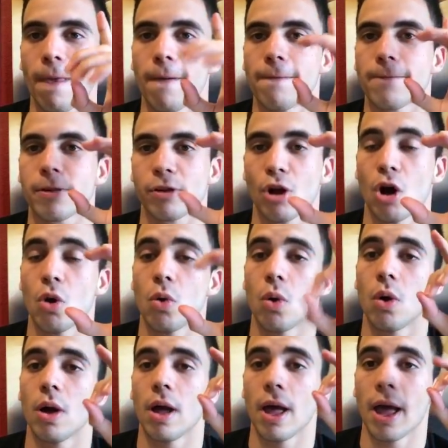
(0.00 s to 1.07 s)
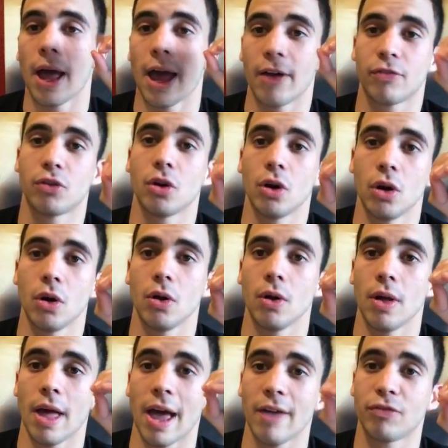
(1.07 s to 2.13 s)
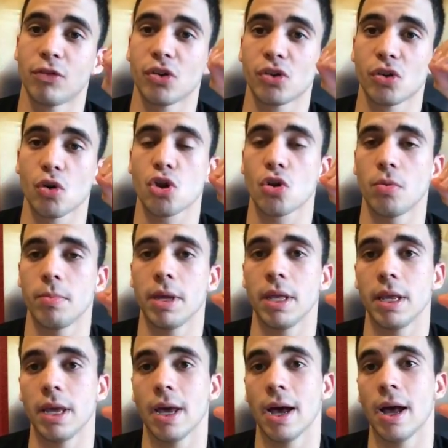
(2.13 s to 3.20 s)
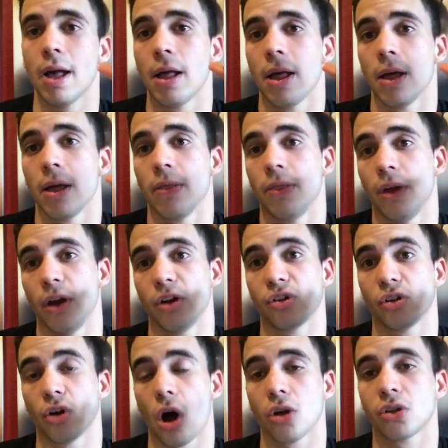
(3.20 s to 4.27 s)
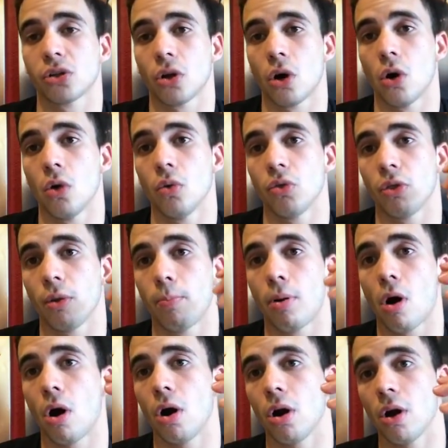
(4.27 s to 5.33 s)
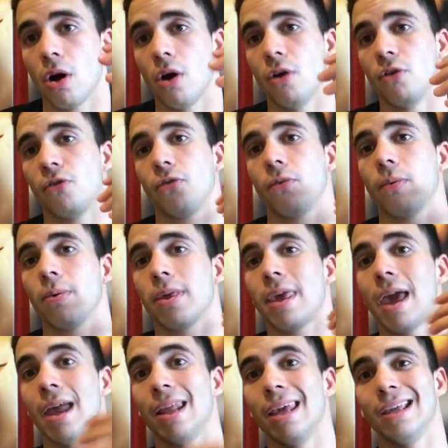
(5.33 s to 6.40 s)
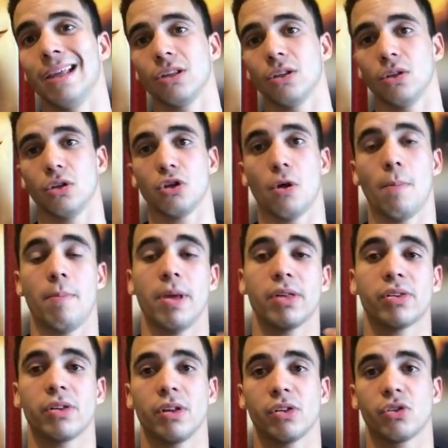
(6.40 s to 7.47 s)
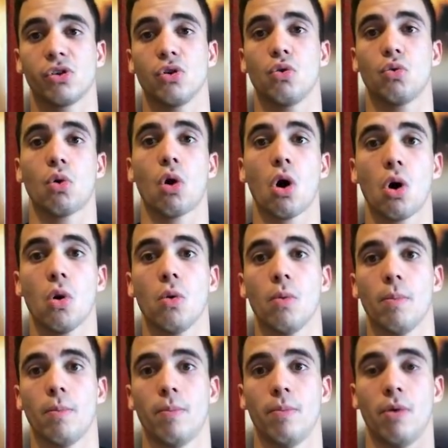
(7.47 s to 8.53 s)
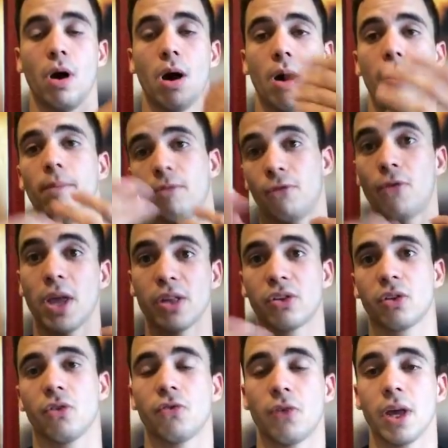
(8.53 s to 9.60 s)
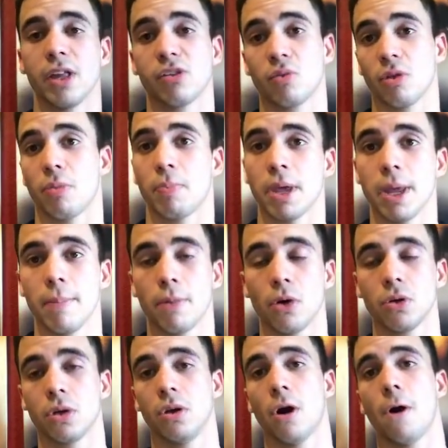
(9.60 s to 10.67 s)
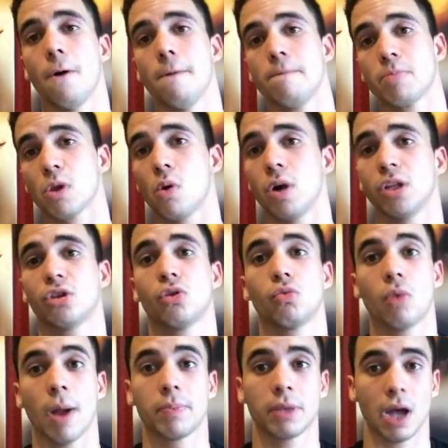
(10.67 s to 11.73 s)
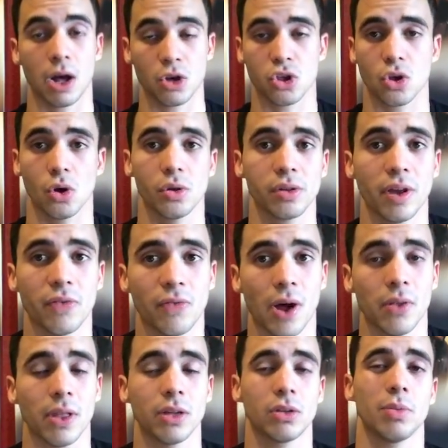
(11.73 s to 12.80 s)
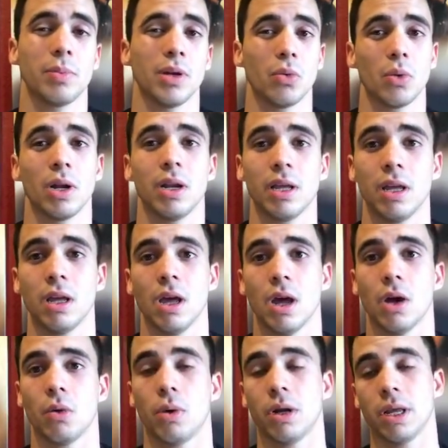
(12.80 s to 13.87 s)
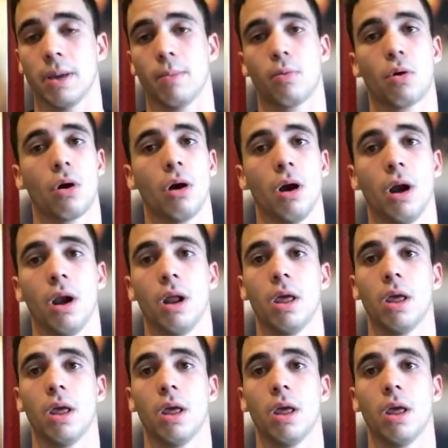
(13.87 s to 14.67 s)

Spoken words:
so after social media, there's also the part of getting your business to grow face to face with people. You know, going to reptile shows, I found that to be really, really important.